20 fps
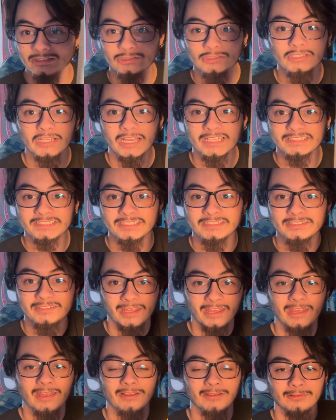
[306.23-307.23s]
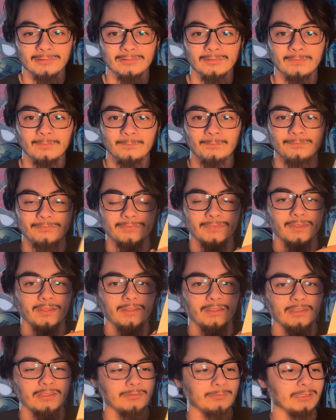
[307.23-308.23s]
You guys can tell
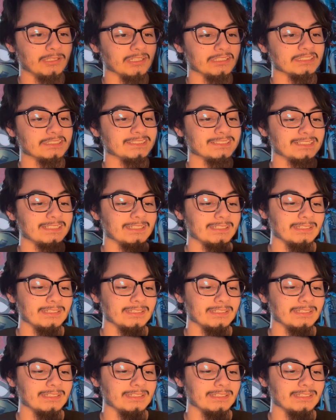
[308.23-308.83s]
because